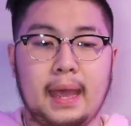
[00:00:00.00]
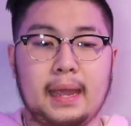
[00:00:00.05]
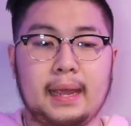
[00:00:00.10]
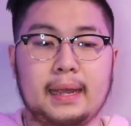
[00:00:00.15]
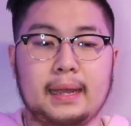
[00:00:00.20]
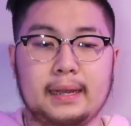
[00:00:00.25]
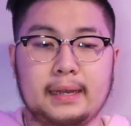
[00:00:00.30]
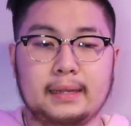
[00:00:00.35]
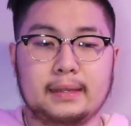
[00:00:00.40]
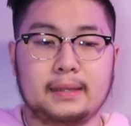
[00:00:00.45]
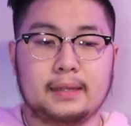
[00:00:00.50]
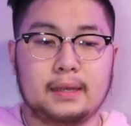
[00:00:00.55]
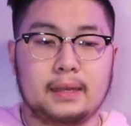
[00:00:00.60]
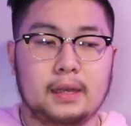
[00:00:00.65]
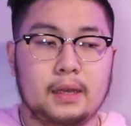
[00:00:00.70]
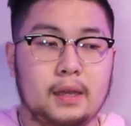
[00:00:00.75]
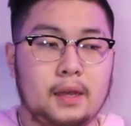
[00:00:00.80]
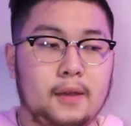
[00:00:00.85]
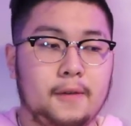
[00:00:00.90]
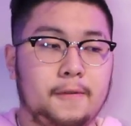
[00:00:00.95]
And
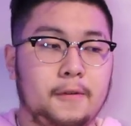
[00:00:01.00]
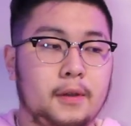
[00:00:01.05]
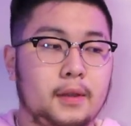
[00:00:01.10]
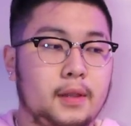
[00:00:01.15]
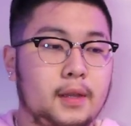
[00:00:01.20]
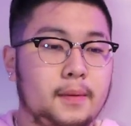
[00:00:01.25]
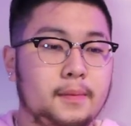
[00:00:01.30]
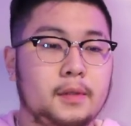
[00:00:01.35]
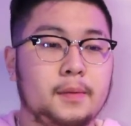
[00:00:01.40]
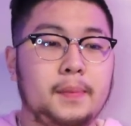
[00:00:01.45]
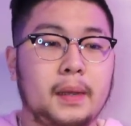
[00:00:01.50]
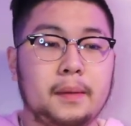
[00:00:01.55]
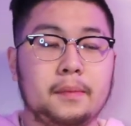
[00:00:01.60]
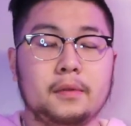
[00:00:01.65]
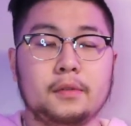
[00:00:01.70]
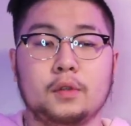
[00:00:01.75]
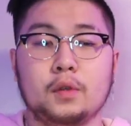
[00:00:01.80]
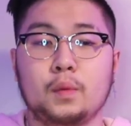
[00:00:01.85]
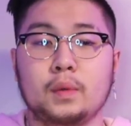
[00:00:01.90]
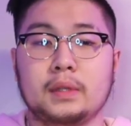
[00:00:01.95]
for them to be
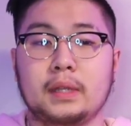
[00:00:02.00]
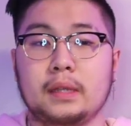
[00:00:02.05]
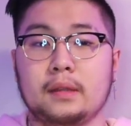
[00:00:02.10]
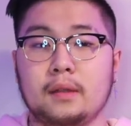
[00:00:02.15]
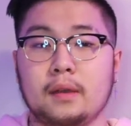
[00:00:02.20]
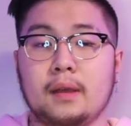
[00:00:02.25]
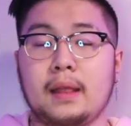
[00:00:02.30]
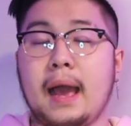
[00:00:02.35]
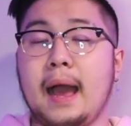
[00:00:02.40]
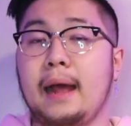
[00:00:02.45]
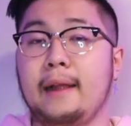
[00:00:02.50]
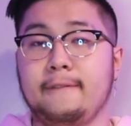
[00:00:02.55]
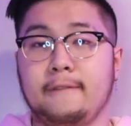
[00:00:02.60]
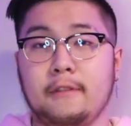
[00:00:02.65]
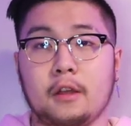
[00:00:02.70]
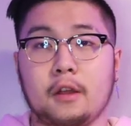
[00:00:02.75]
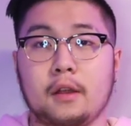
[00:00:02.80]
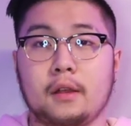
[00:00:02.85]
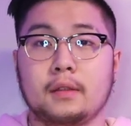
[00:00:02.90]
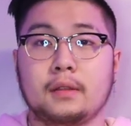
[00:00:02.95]
able to do what they've done,
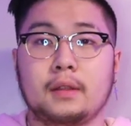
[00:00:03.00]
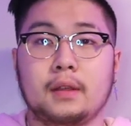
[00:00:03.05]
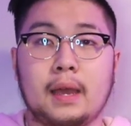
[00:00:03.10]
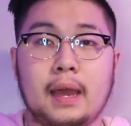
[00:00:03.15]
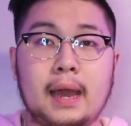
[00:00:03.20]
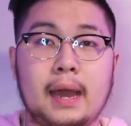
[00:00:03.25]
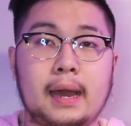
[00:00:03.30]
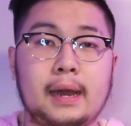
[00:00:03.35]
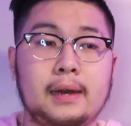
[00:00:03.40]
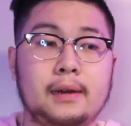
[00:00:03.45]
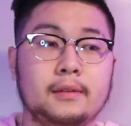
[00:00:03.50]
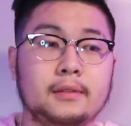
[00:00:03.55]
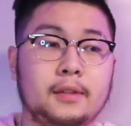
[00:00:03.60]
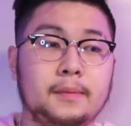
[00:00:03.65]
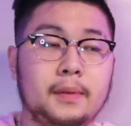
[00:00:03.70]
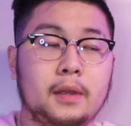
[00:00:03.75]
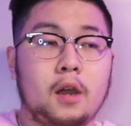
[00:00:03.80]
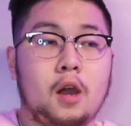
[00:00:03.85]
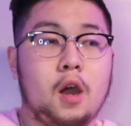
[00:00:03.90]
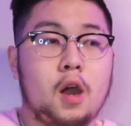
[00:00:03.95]
I've learned how
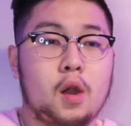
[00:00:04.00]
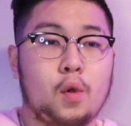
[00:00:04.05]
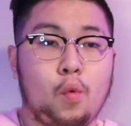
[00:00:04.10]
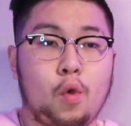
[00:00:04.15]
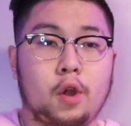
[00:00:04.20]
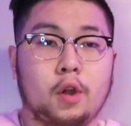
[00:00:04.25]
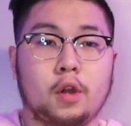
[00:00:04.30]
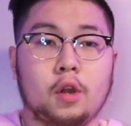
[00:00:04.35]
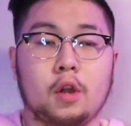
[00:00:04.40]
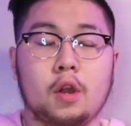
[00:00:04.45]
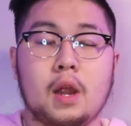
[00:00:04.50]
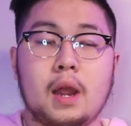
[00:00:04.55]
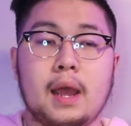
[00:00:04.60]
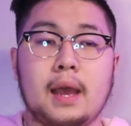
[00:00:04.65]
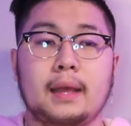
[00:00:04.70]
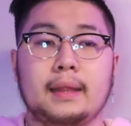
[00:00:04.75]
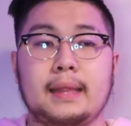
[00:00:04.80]
to be a hard worker.